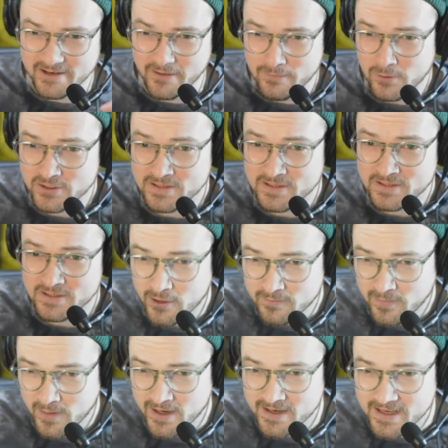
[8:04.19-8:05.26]
The most important
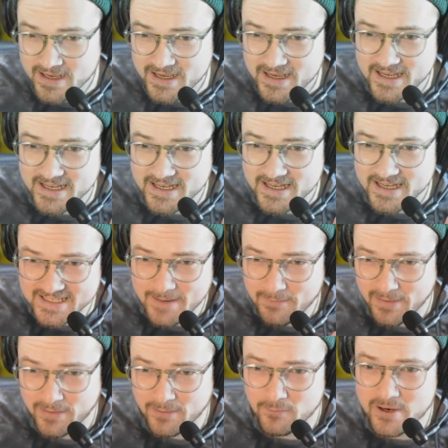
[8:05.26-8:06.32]
part is Step
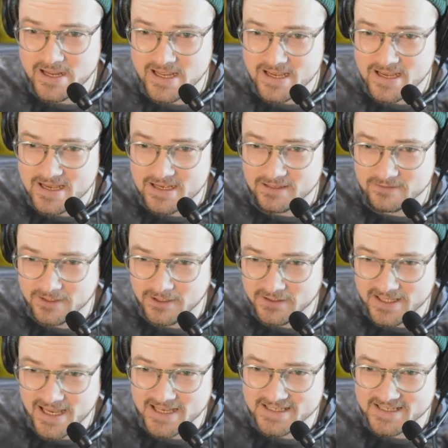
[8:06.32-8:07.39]
3, Lil
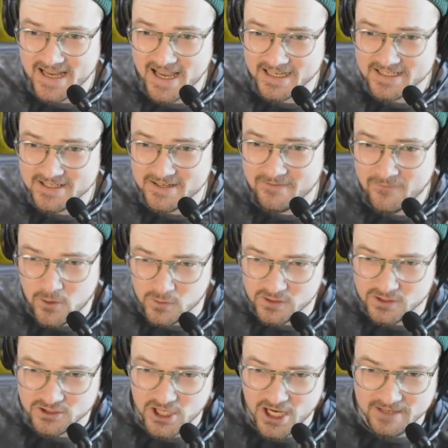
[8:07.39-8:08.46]
Nas X vocal
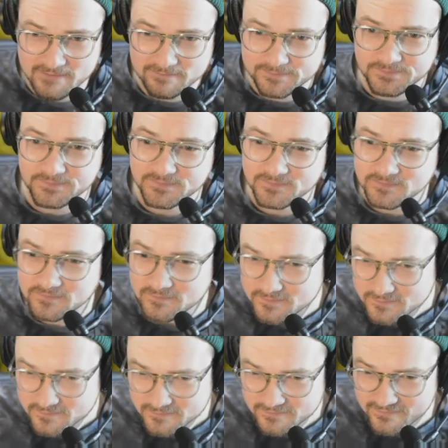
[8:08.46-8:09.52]
chain.
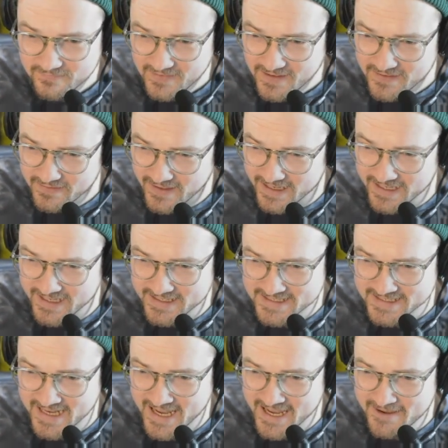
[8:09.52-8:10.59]
Then hit
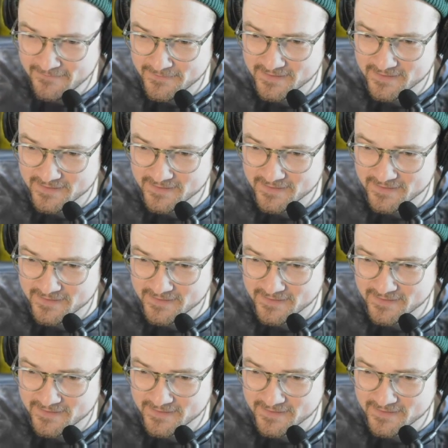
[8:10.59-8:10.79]
save.